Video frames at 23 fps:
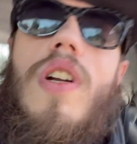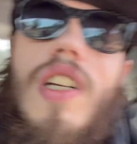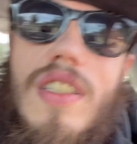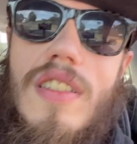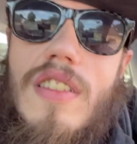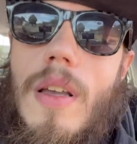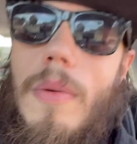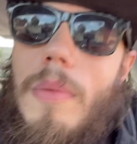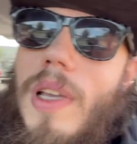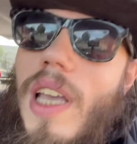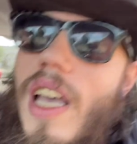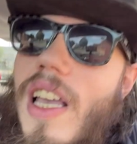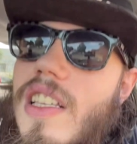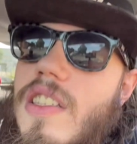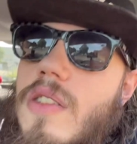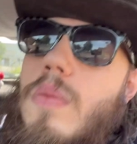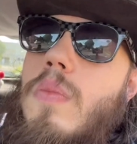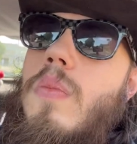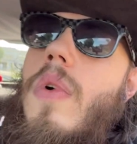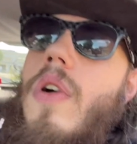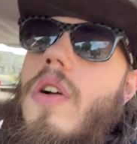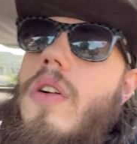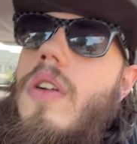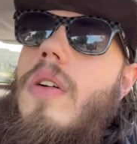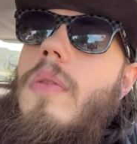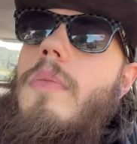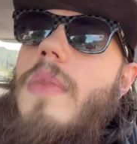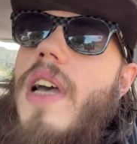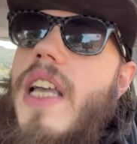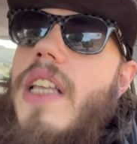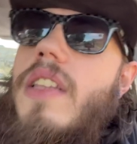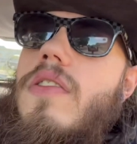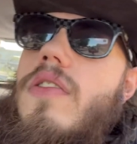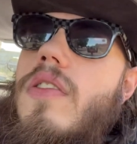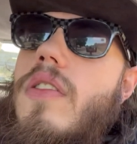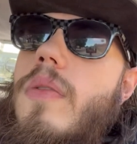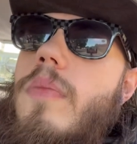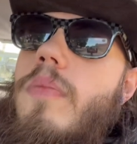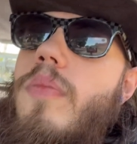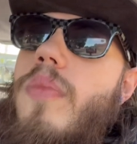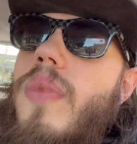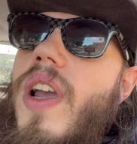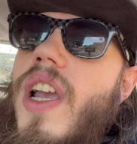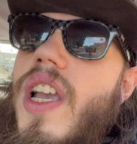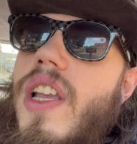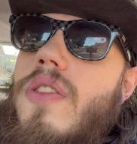is up, guys? Welcome back to a
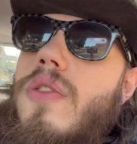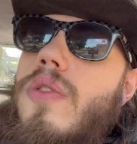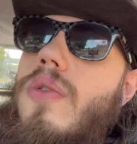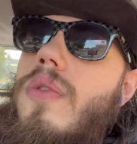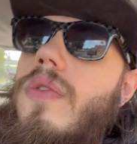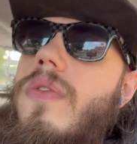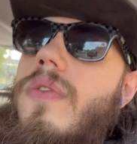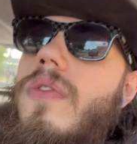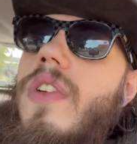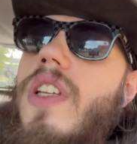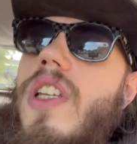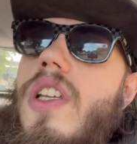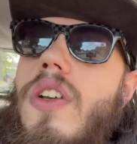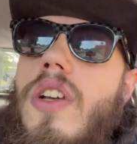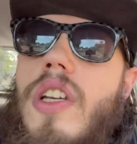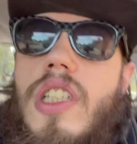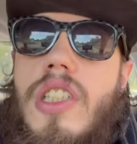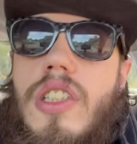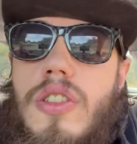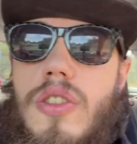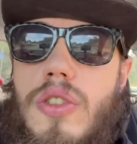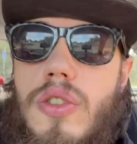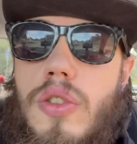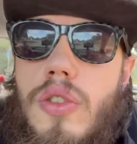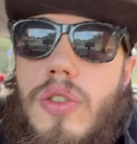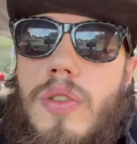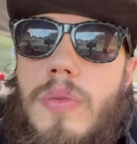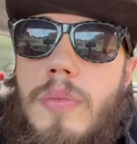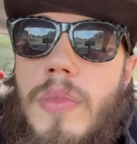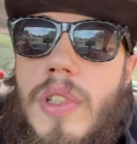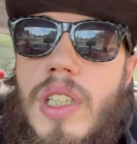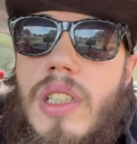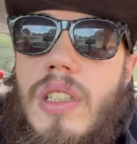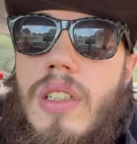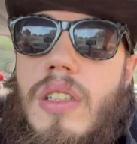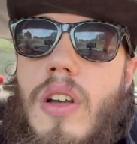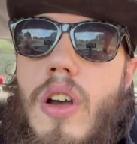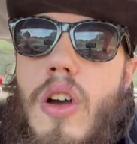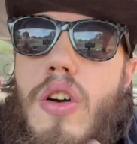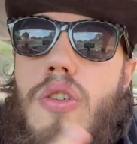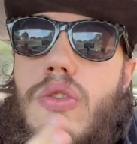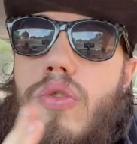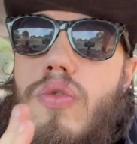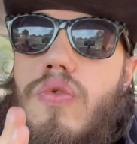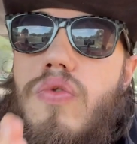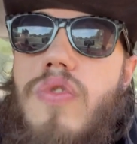brand new video, and you join me
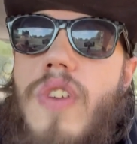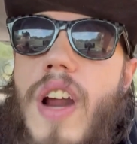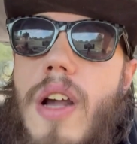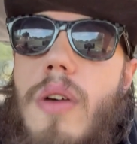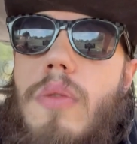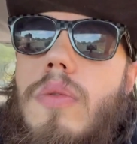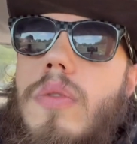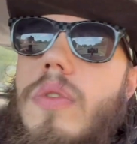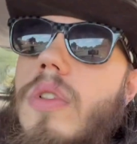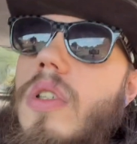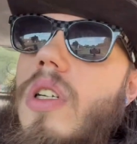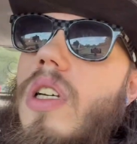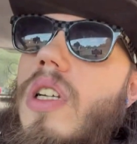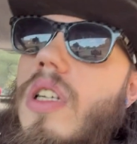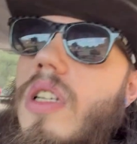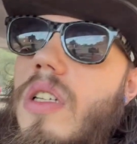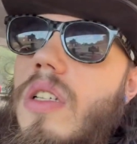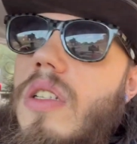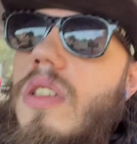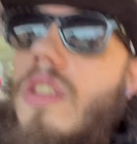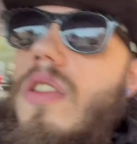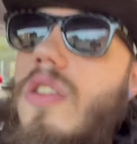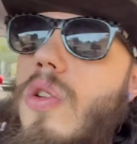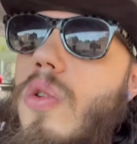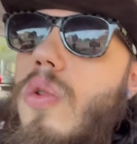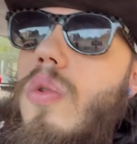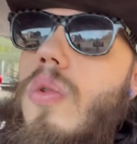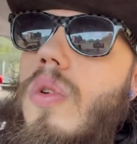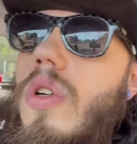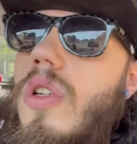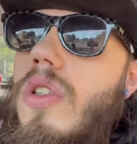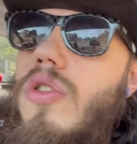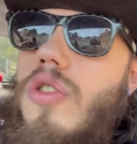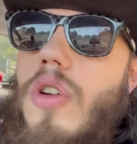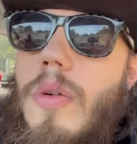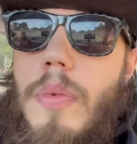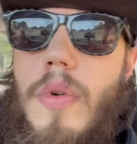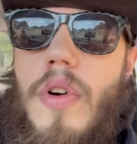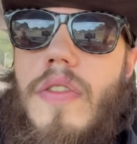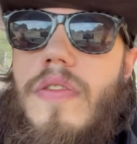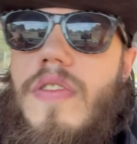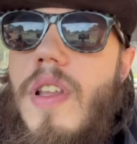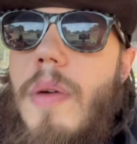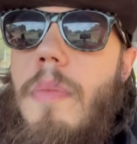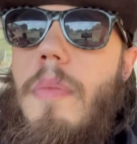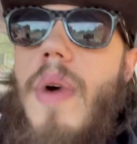on route to drop
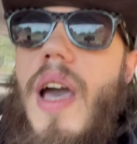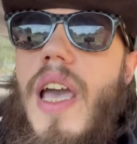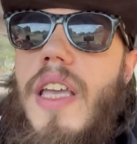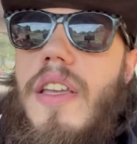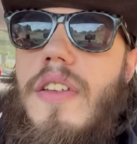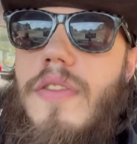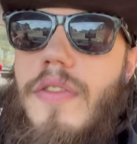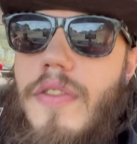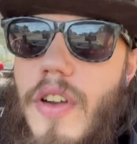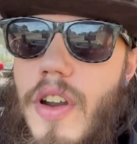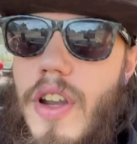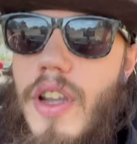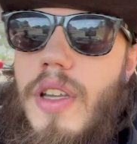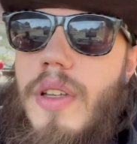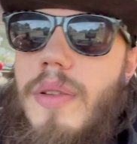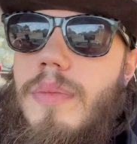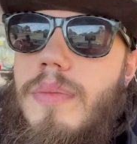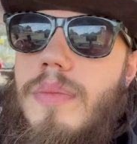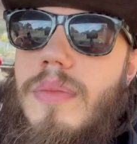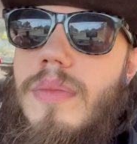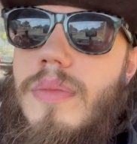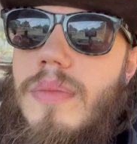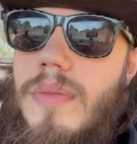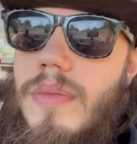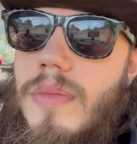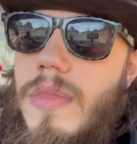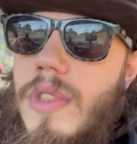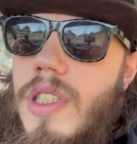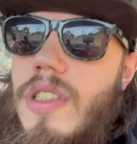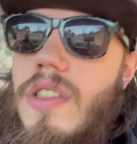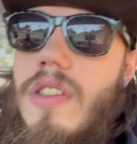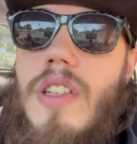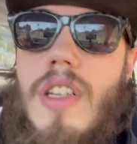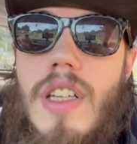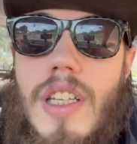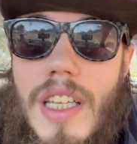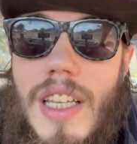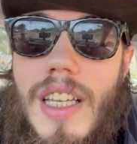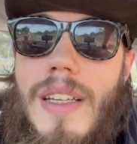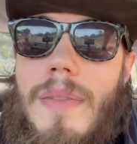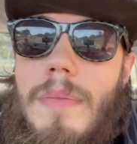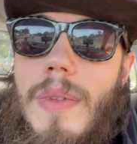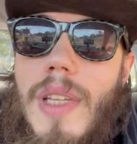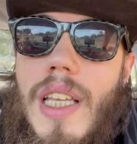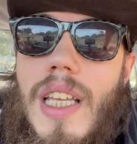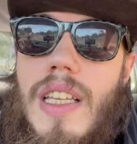off the bike frame. So yeah,
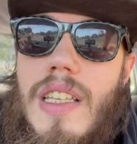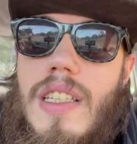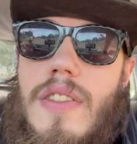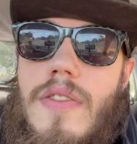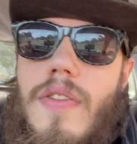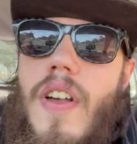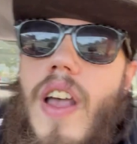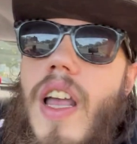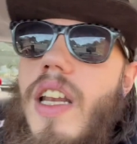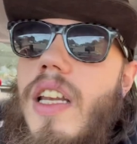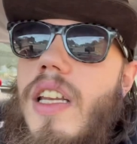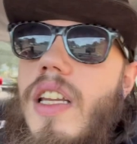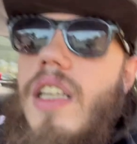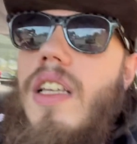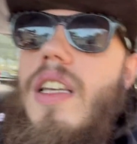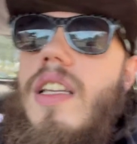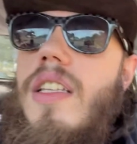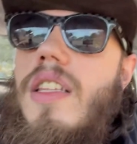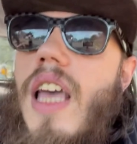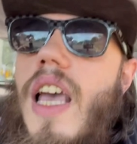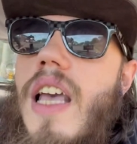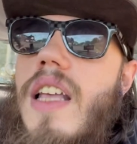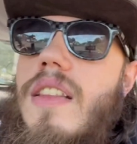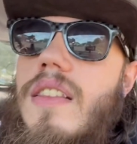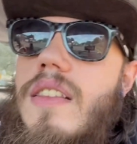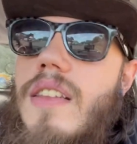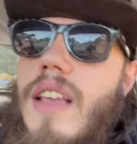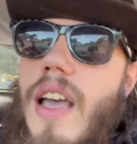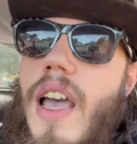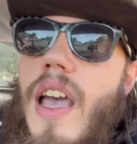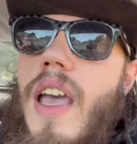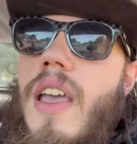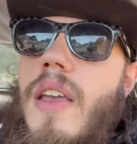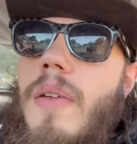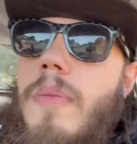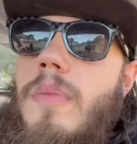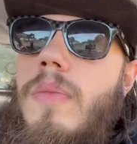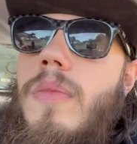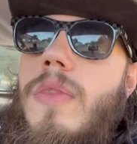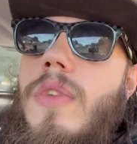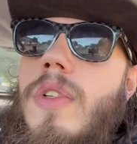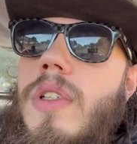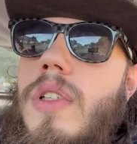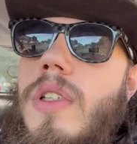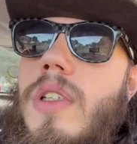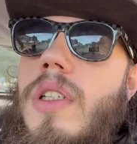it's finally that time.
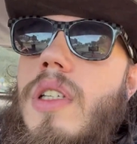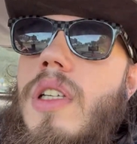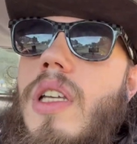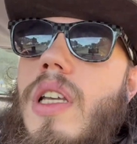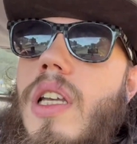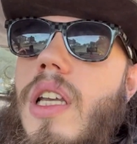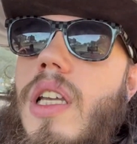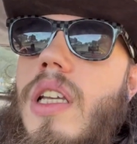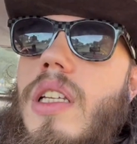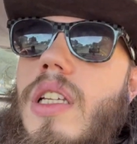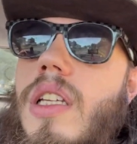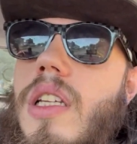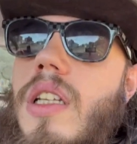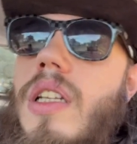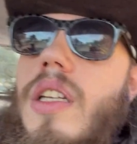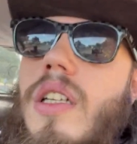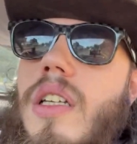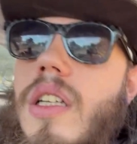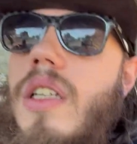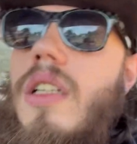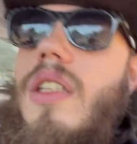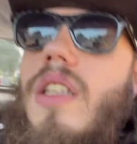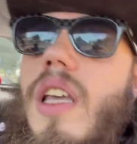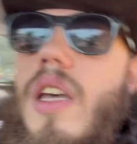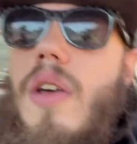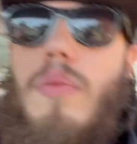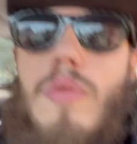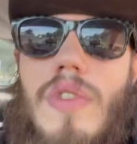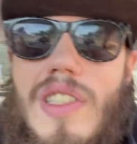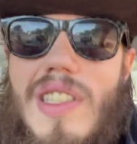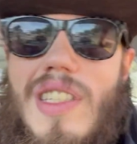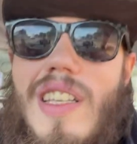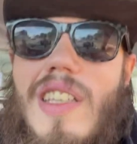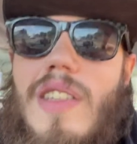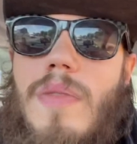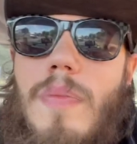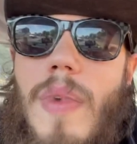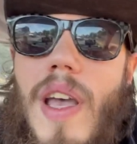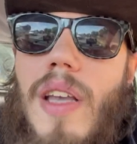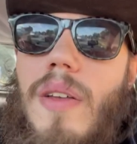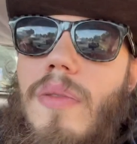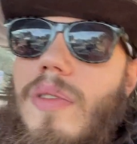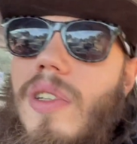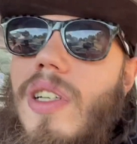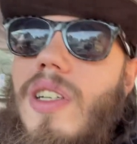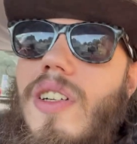And then yeah, once that's back,
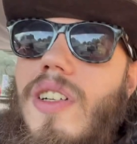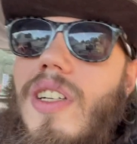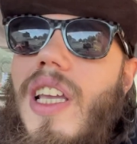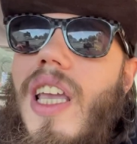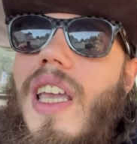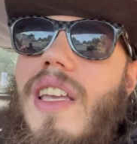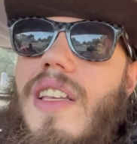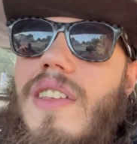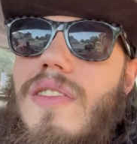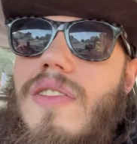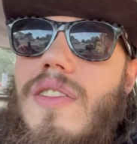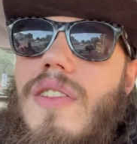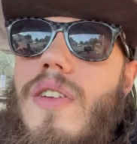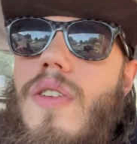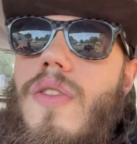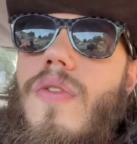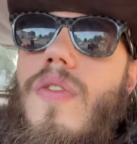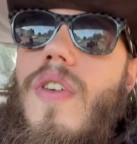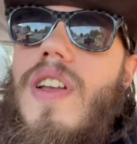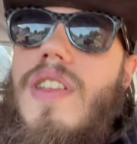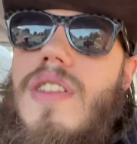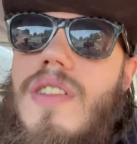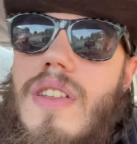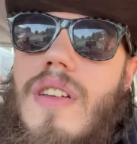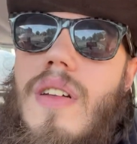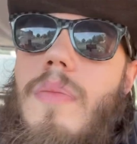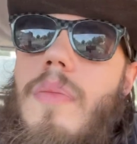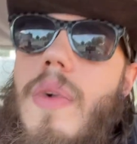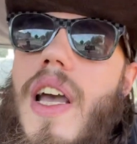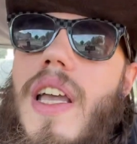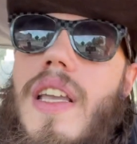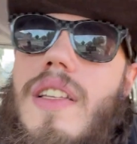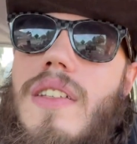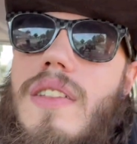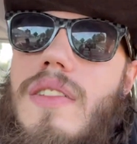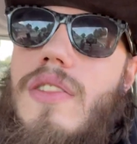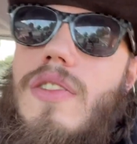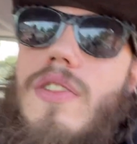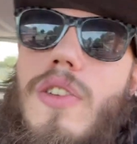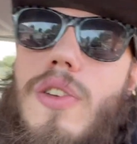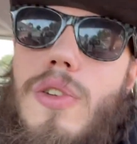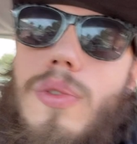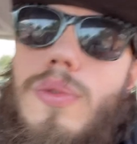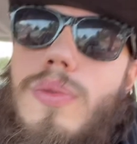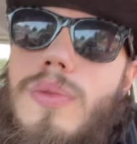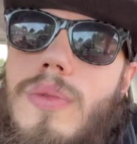we gotta get into the rest of the bike. So
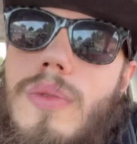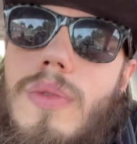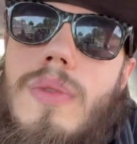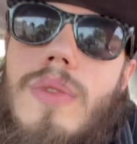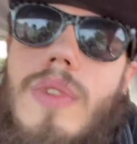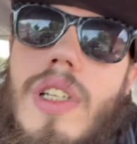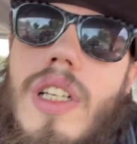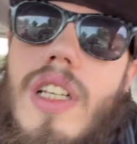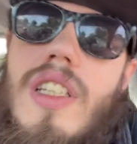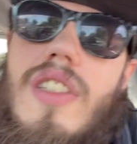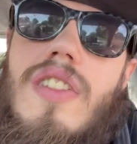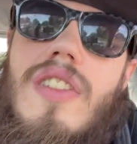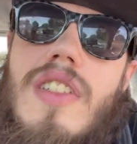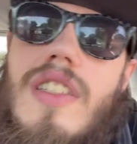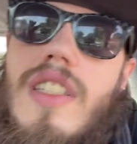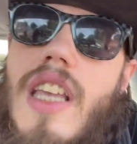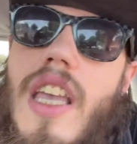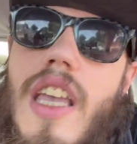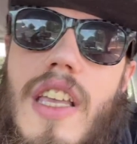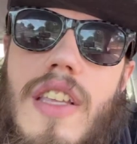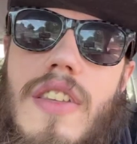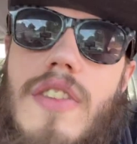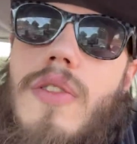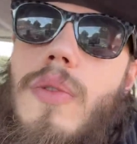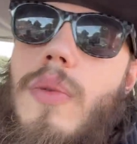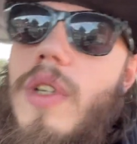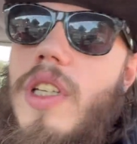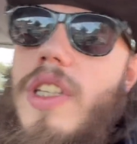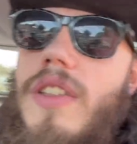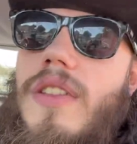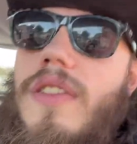let's just get into it.